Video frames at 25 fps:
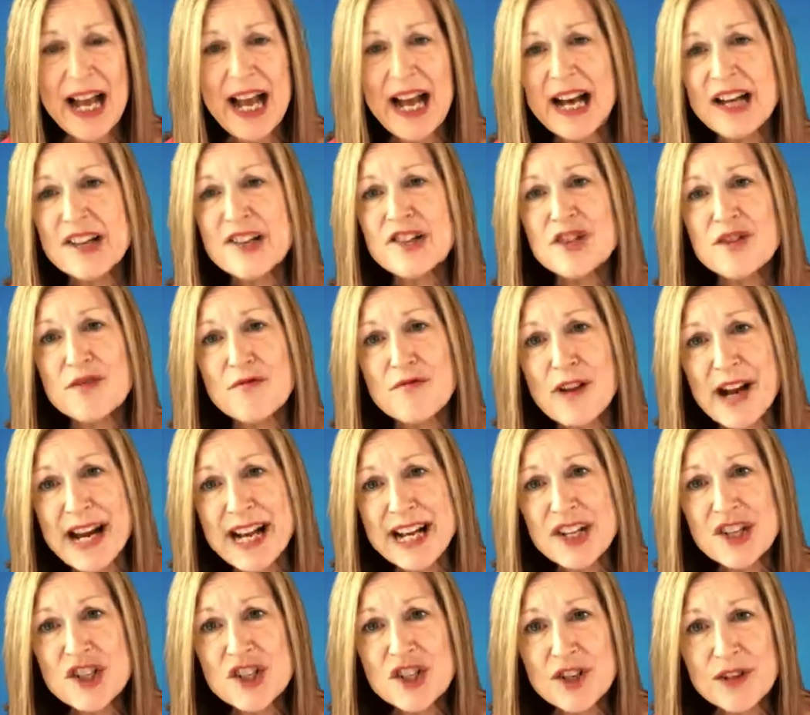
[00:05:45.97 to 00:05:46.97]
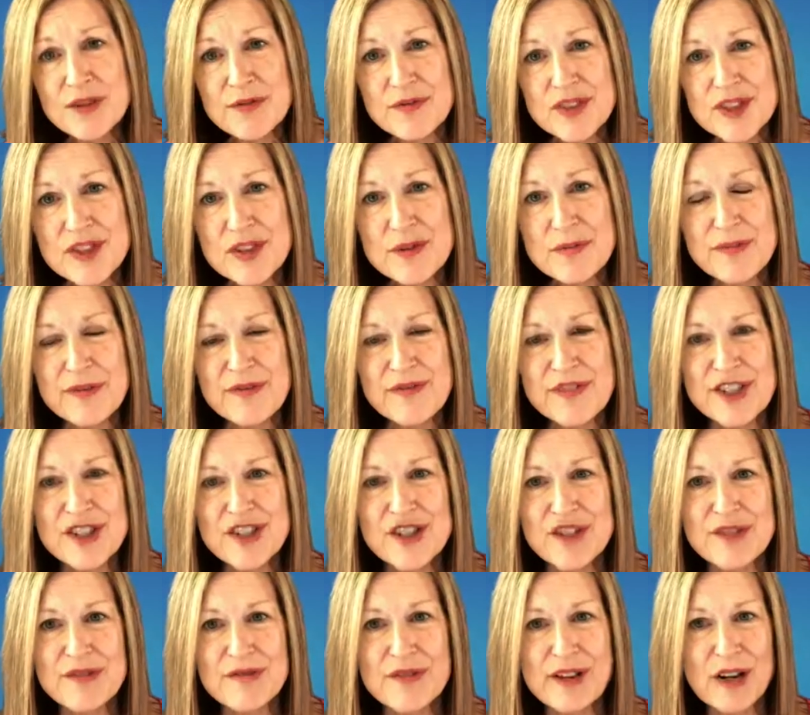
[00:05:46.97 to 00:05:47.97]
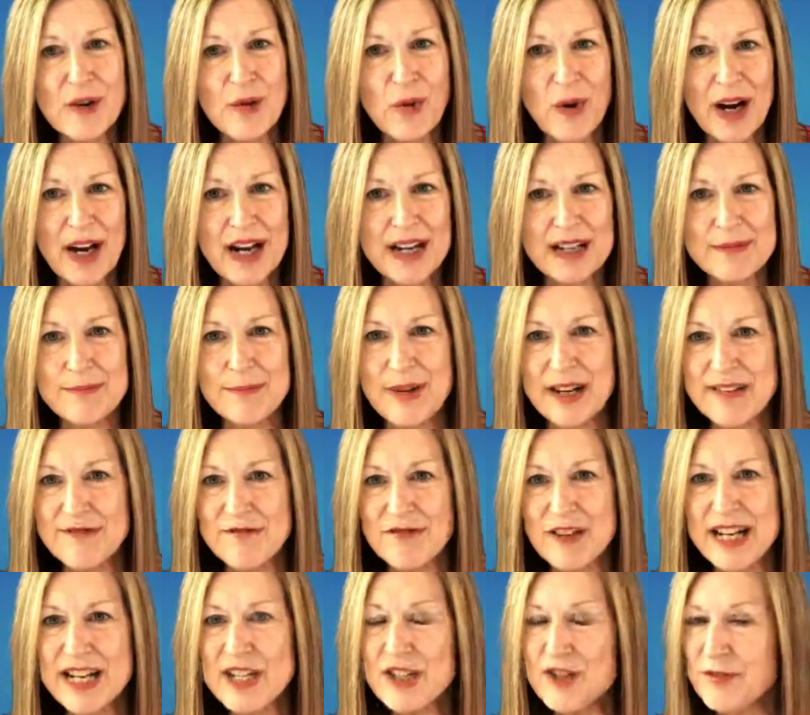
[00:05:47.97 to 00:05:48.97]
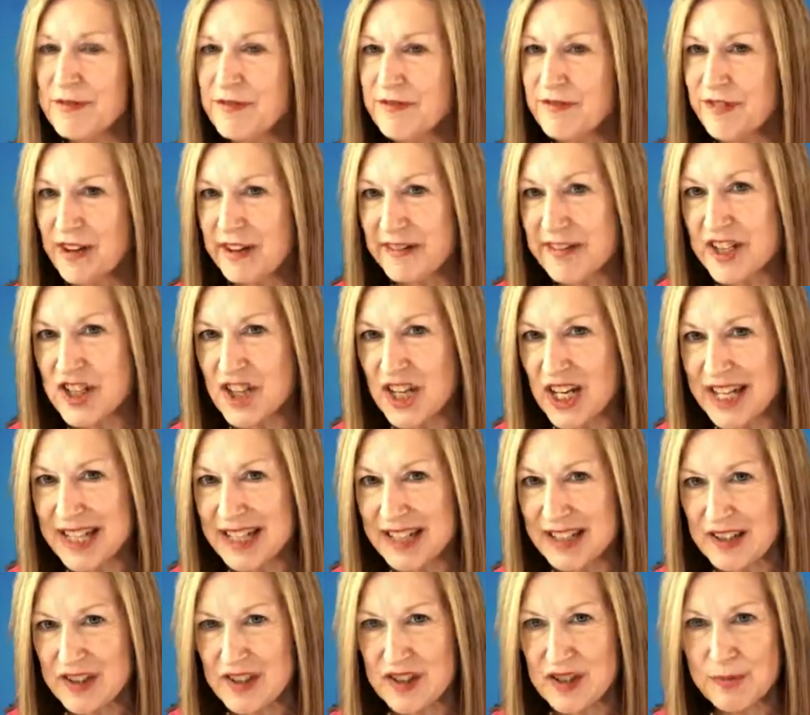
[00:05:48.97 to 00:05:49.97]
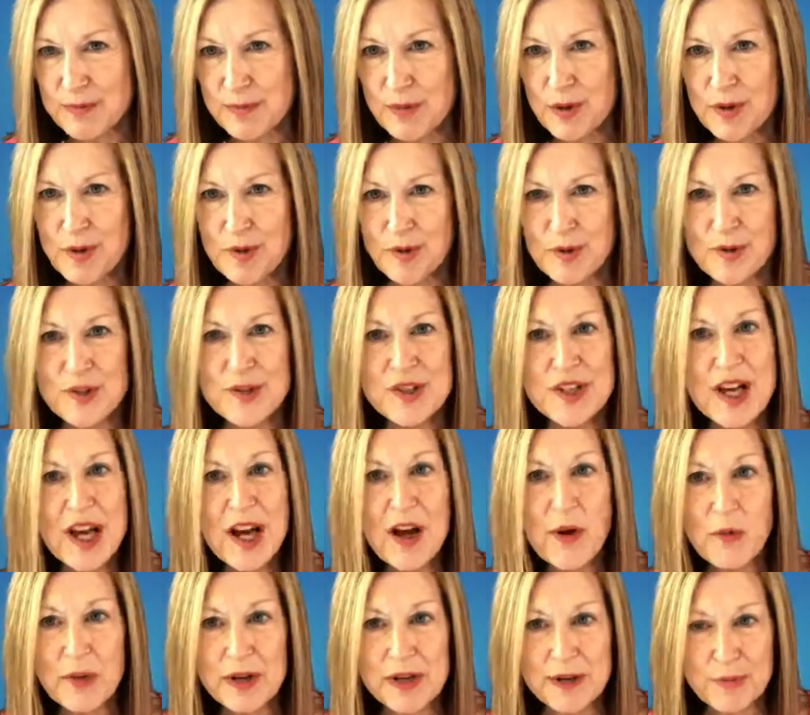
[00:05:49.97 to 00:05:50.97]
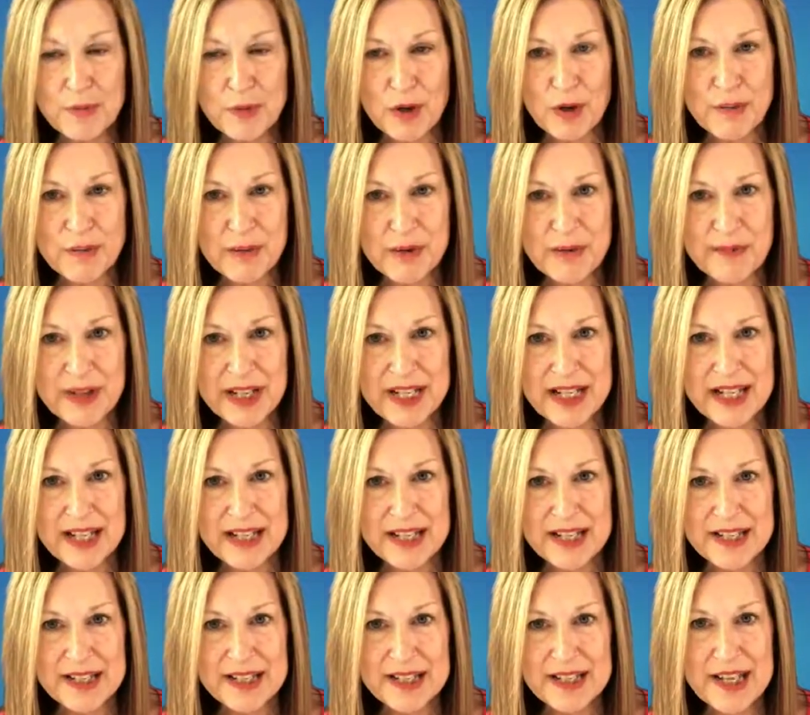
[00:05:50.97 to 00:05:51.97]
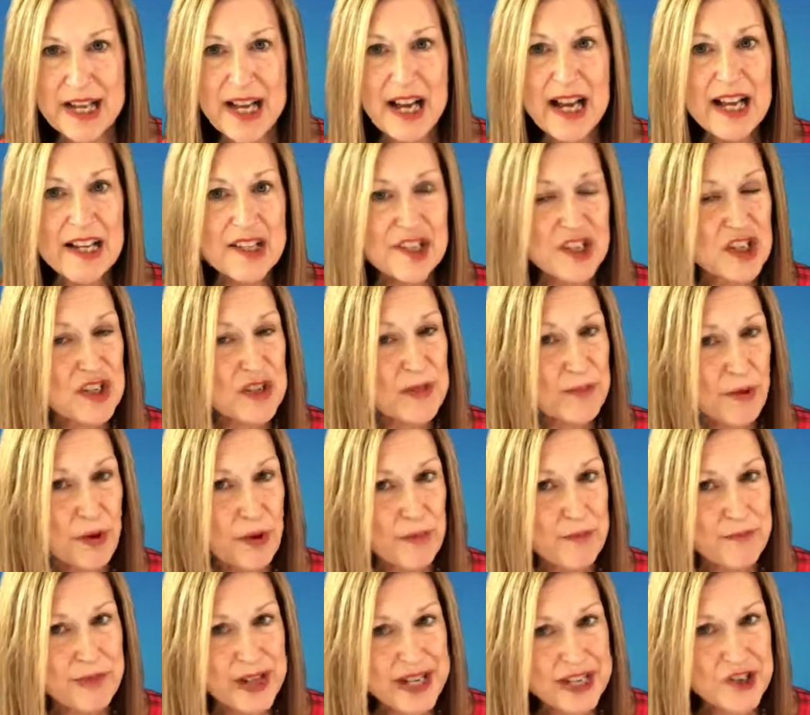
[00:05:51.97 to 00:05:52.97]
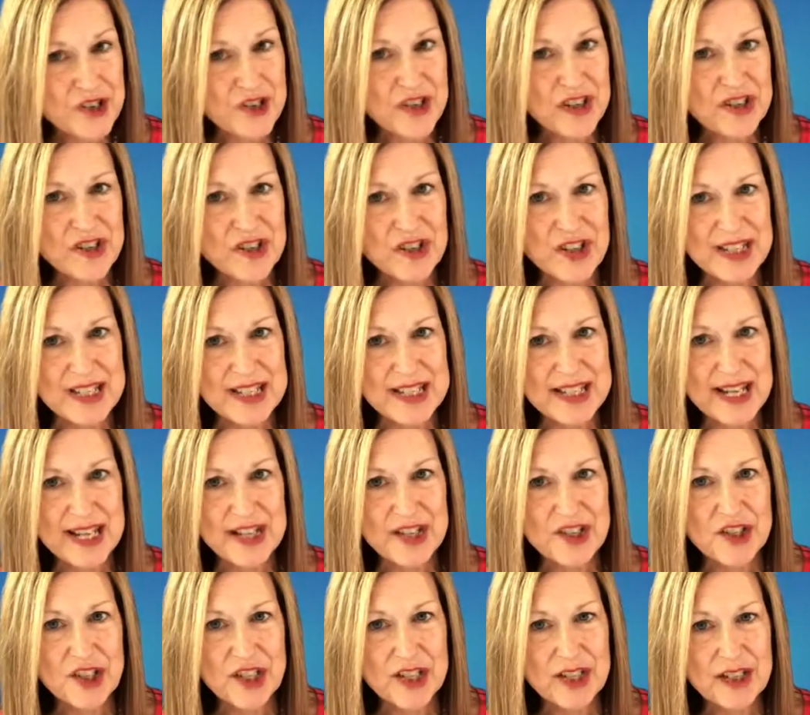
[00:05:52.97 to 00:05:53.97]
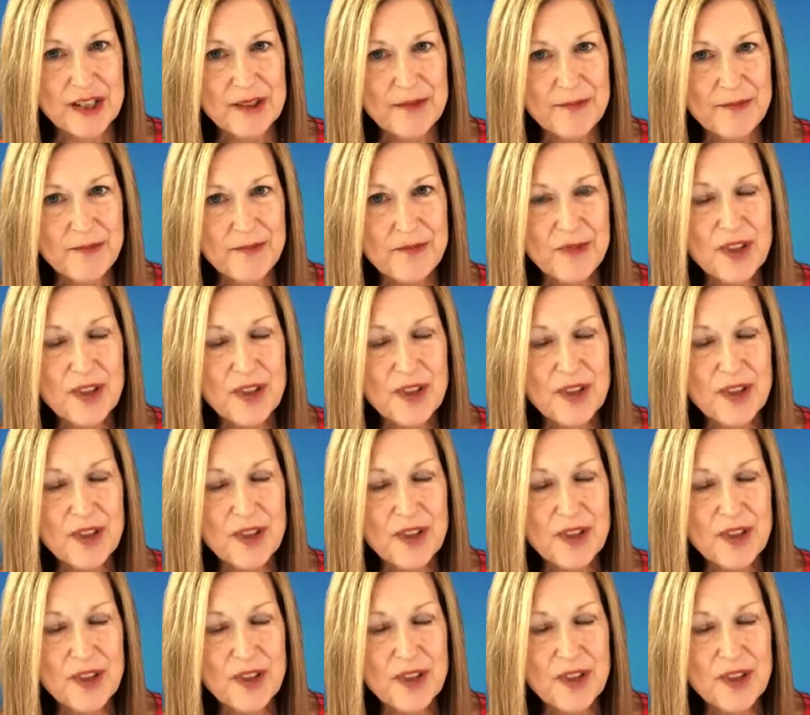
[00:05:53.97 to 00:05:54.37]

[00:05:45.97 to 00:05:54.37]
as the range of supervision required might range from very gentle support when a problem occurs as a spot mentoring transaction,